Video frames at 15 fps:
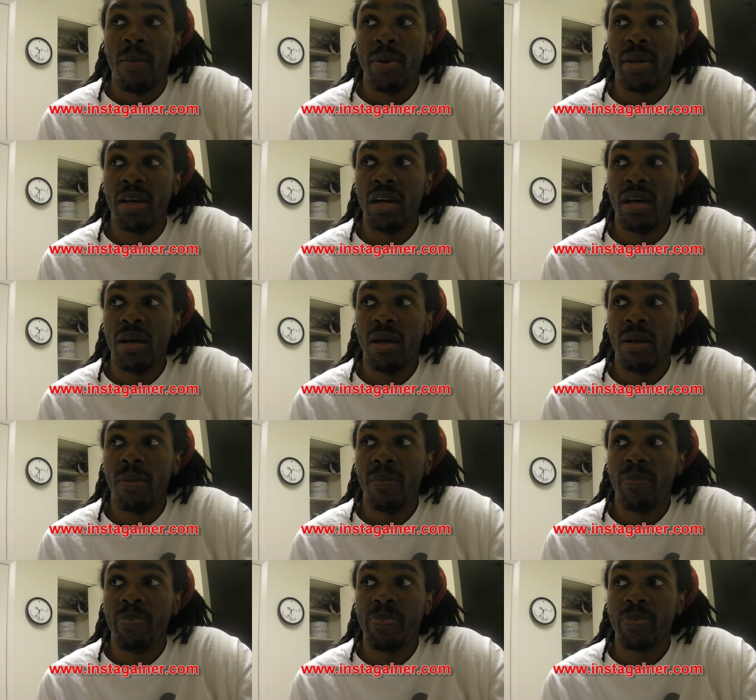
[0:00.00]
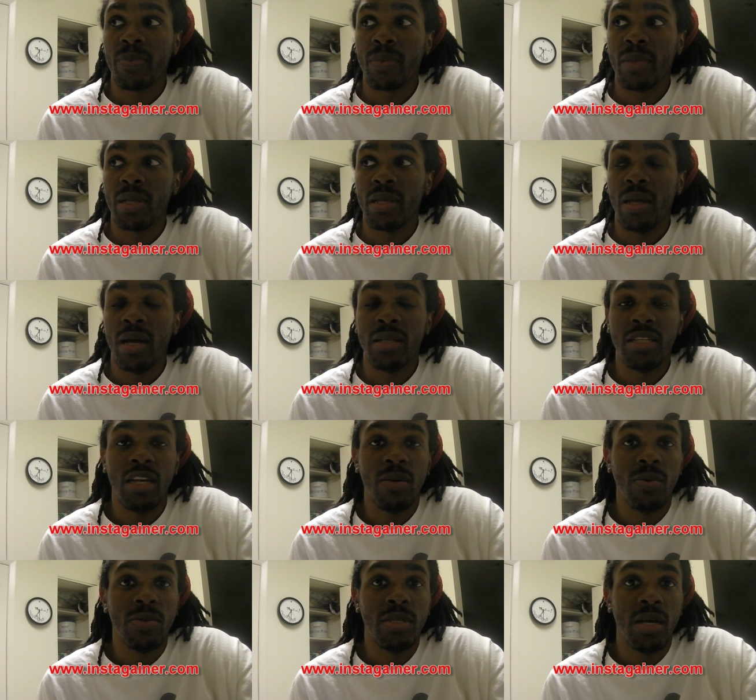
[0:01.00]
But um, y'all
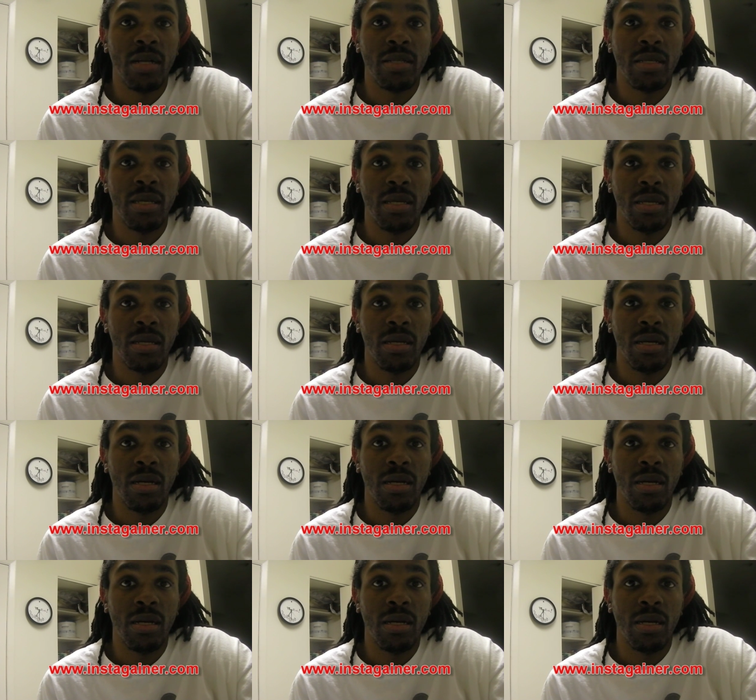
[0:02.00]
tell me what y'all think.